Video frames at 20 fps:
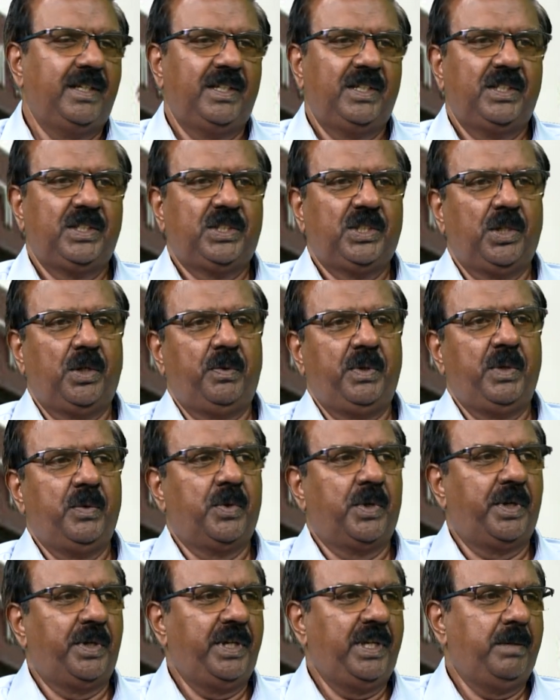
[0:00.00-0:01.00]
So we
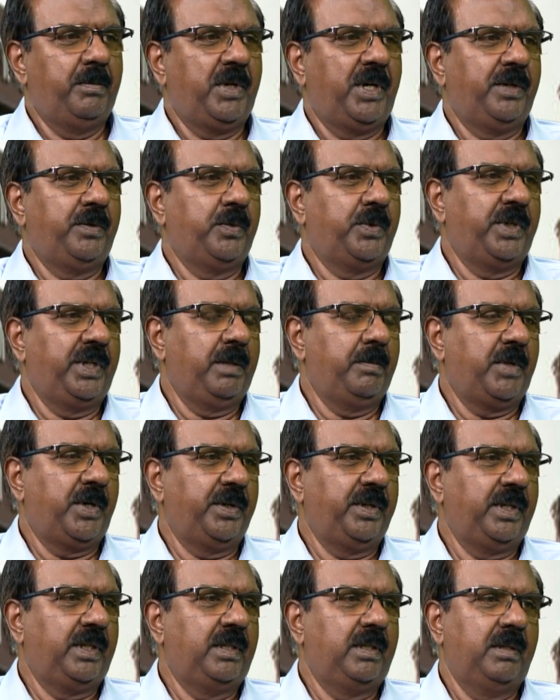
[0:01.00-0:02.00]
worry about
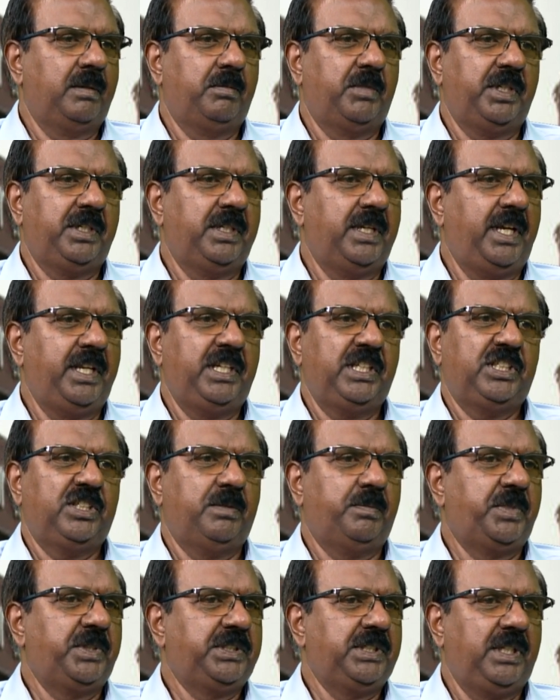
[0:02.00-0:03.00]
it, but
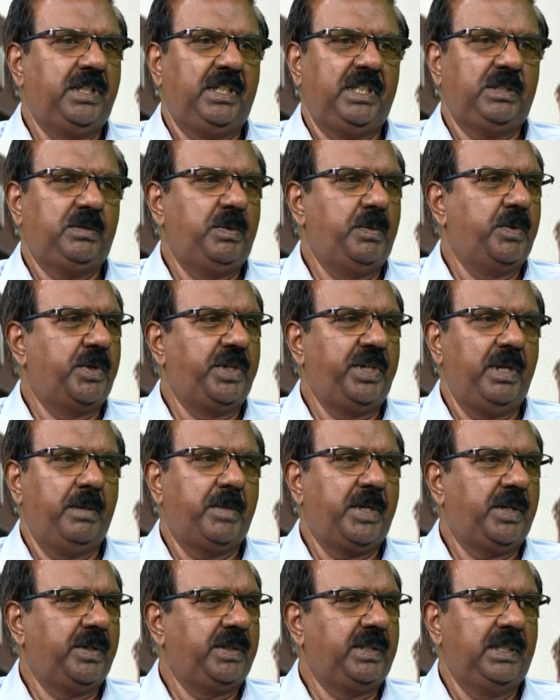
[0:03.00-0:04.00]
90-some% things we worry
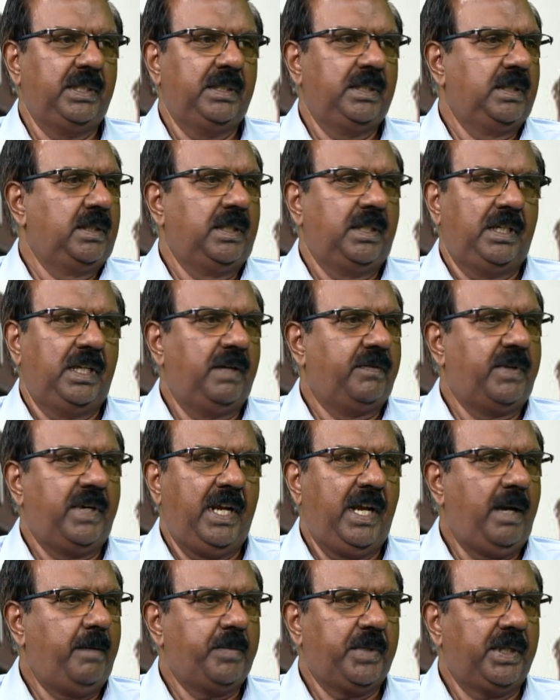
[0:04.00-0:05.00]
about never
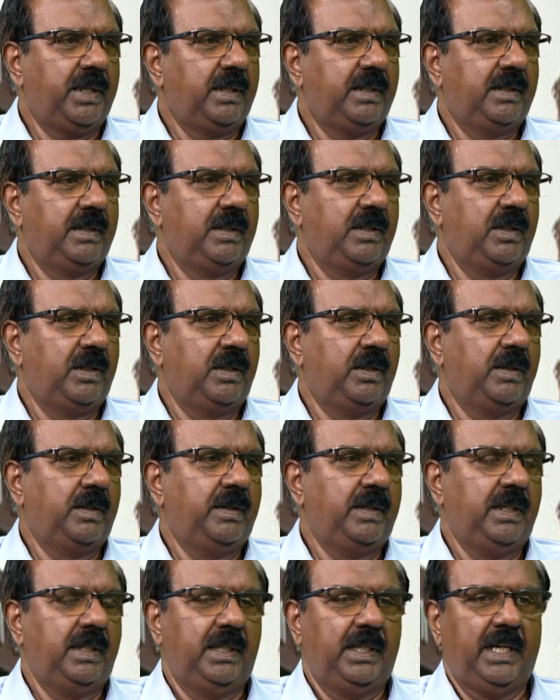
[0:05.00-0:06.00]
happen,
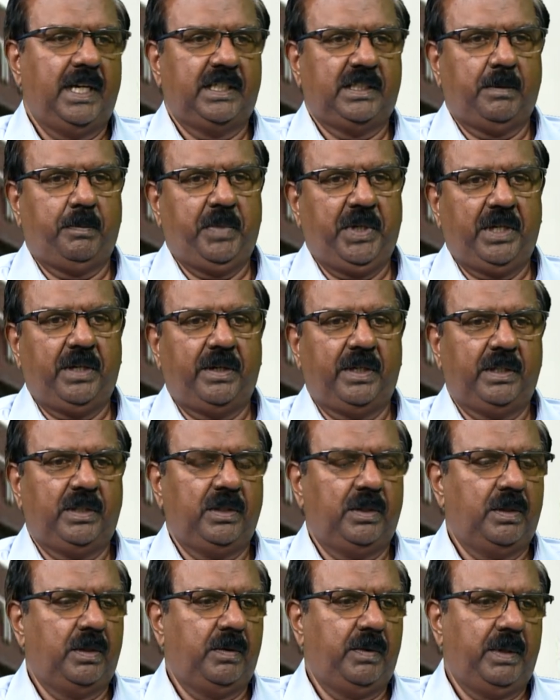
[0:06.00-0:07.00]
As a parent,
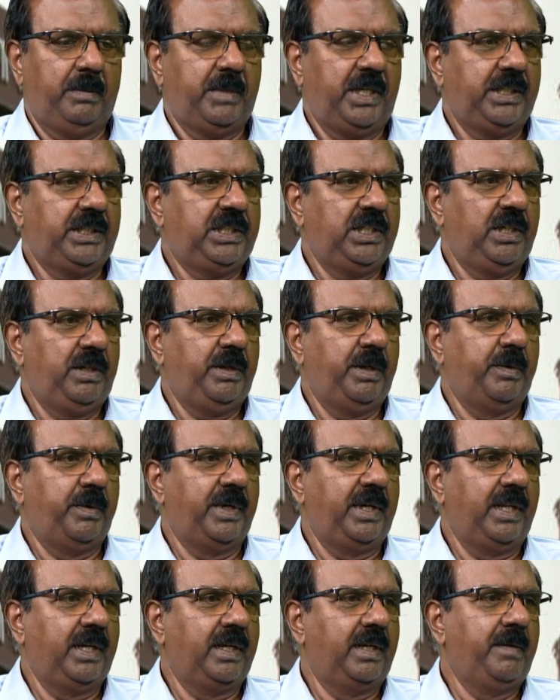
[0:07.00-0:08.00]
when my children were
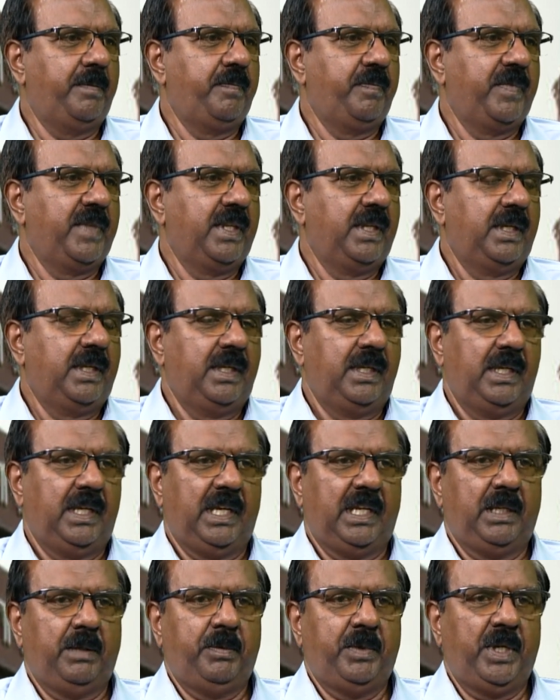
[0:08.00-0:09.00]
little,
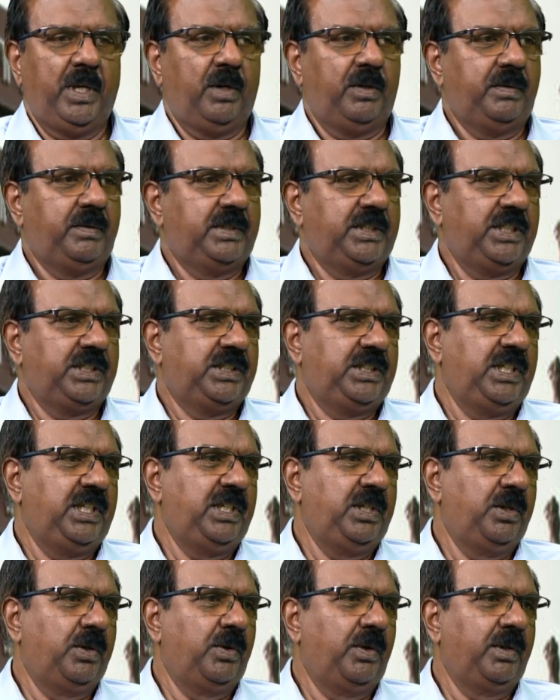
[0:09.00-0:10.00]
and they'd be out
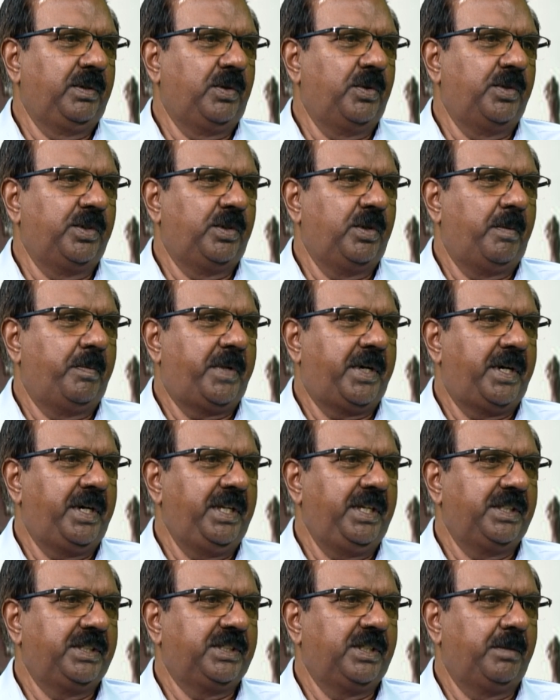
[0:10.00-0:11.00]
16-year-old going to a
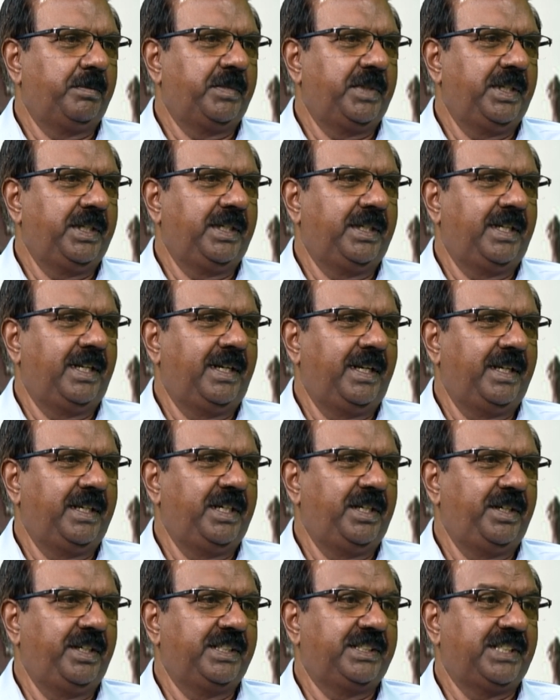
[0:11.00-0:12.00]
party or something, and then I
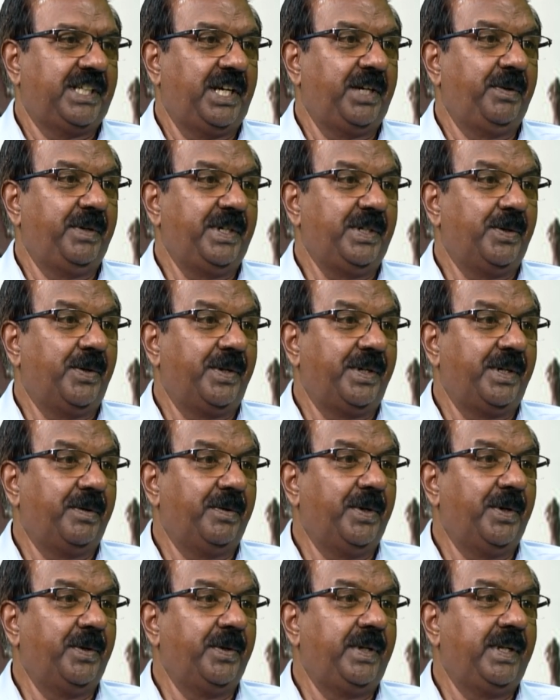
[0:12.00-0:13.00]
hear the siren go on the
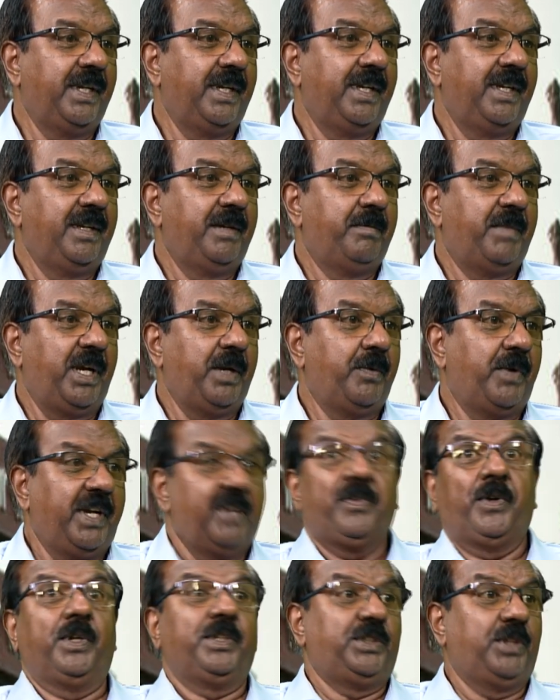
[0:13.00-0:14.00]
road, my
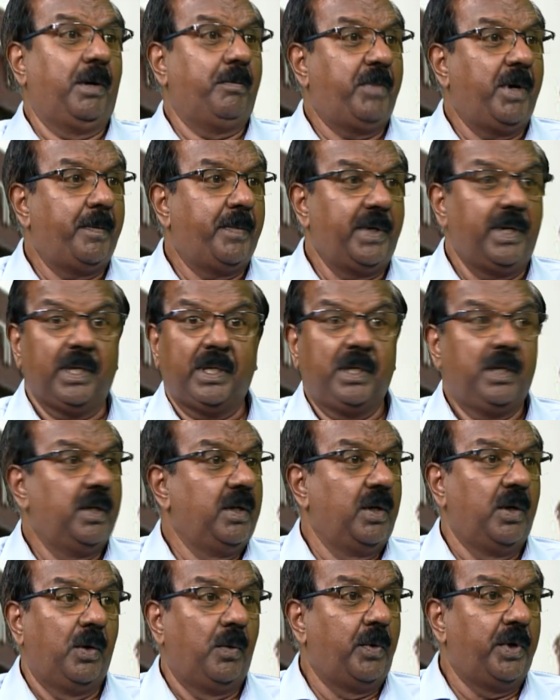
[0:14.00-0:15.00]
wife and I jump up and like,
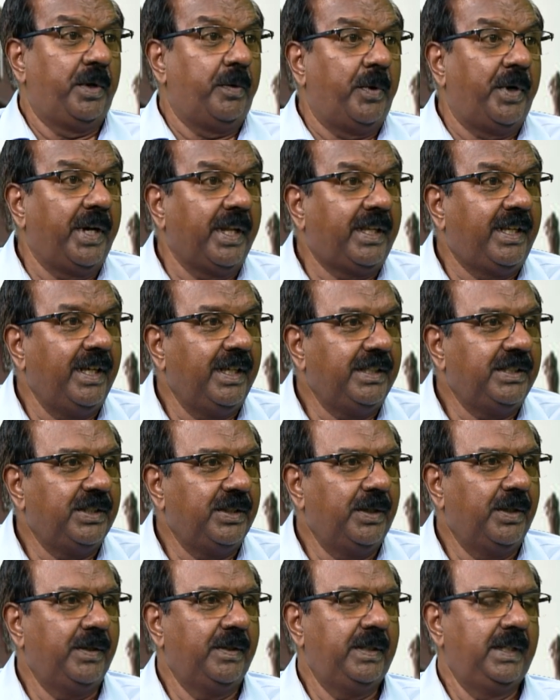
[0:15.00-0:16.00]
where are the kids,
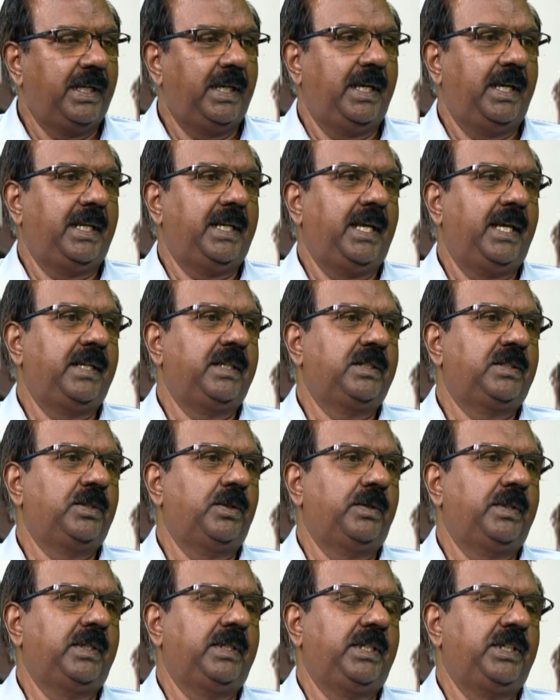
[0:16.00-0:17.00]
And
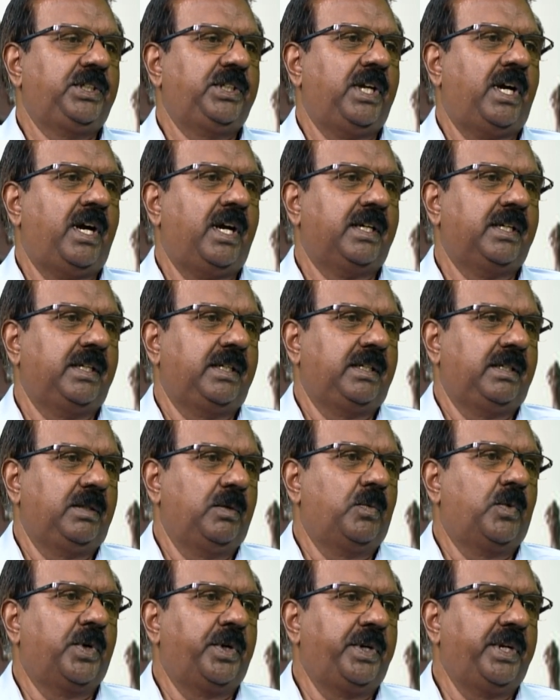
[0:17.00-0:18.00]
so the shock and the
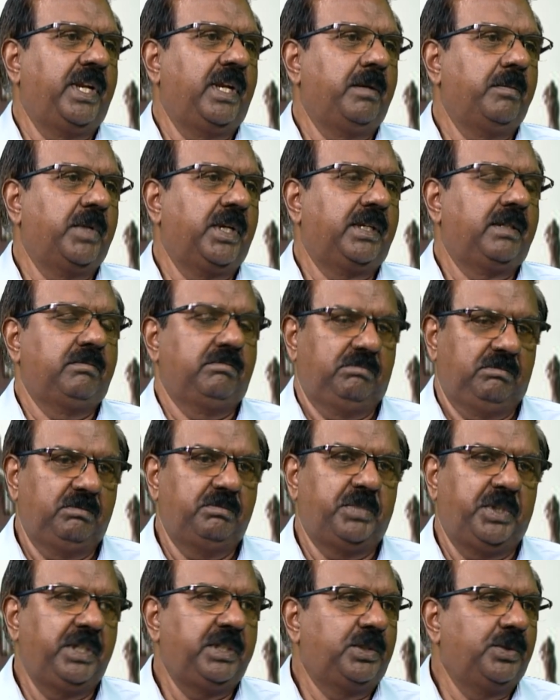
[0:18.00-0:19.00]
worrying, but
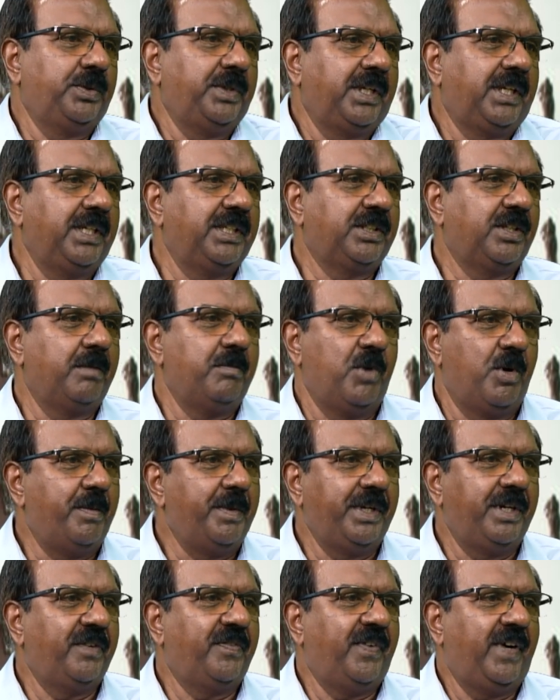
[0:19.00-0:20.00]
pretty soon the kids come home
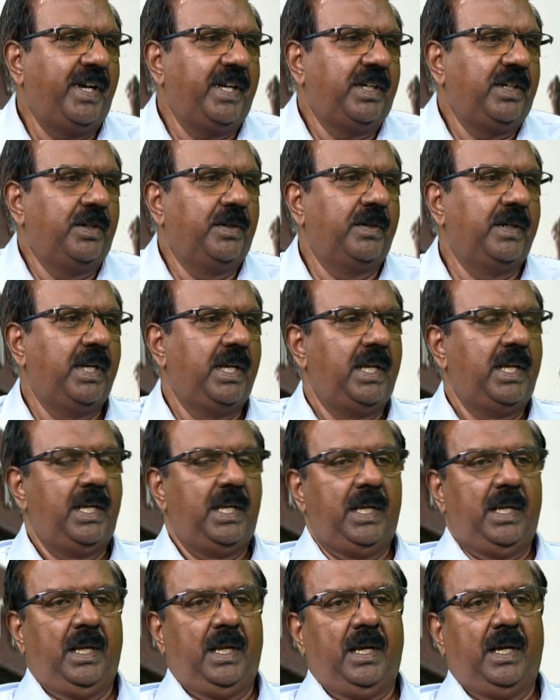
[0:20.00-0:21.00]
and they're fine,
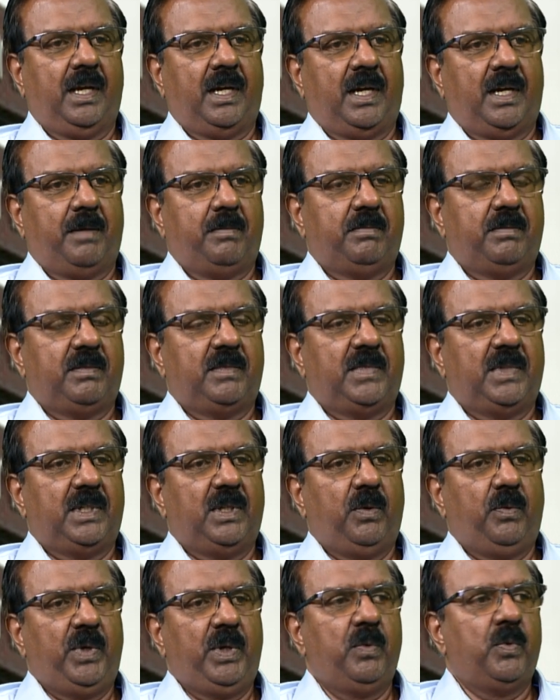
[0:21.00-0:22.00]

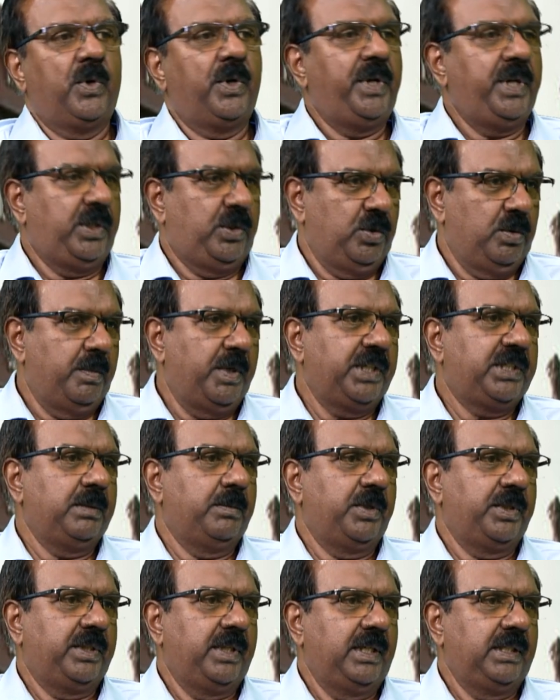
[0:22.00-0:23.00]
We worry too much
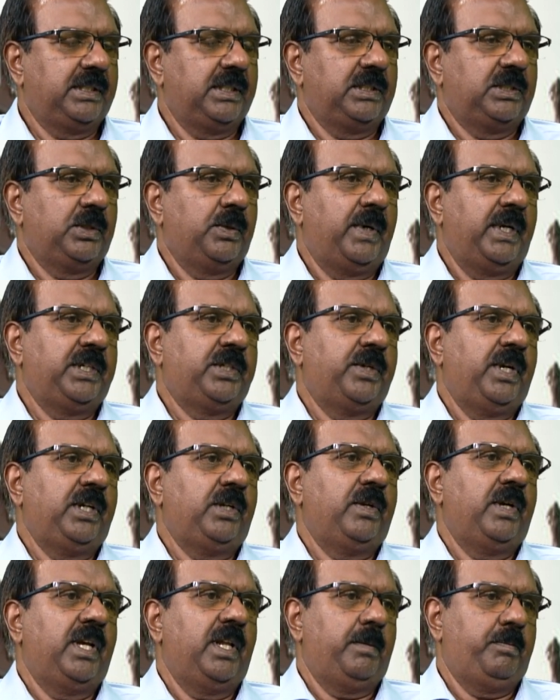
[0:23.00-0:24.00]
about things, and so I try
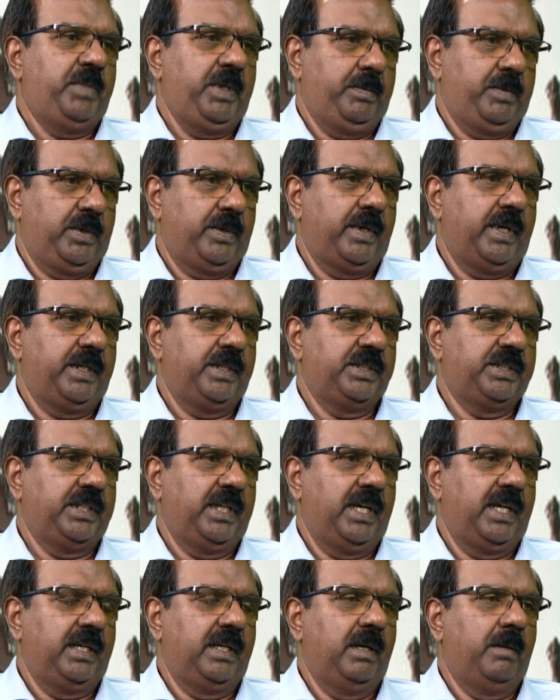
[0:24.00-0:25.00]
to help people to
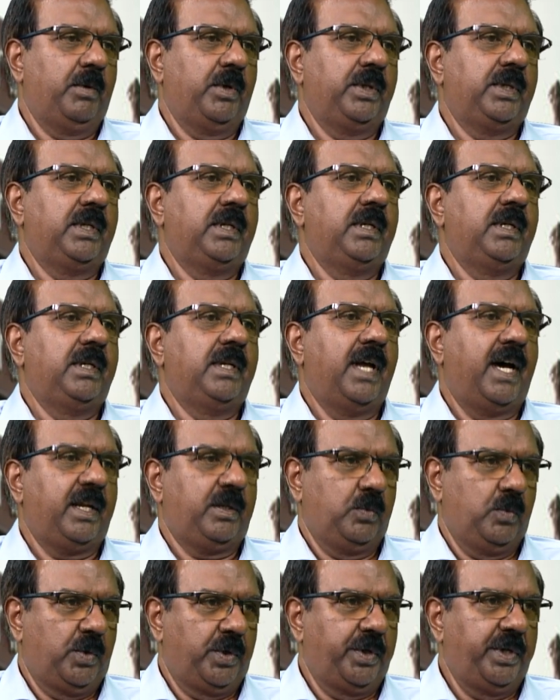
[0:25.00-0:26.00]
understand about
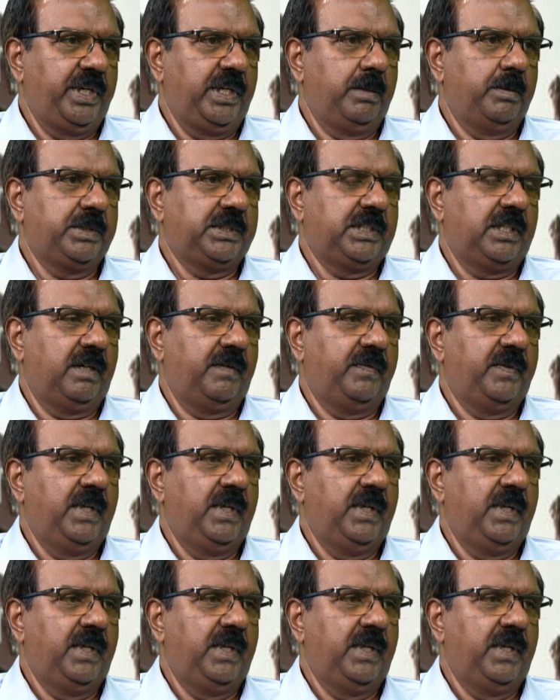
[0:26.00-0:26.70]
not worrying about stuff.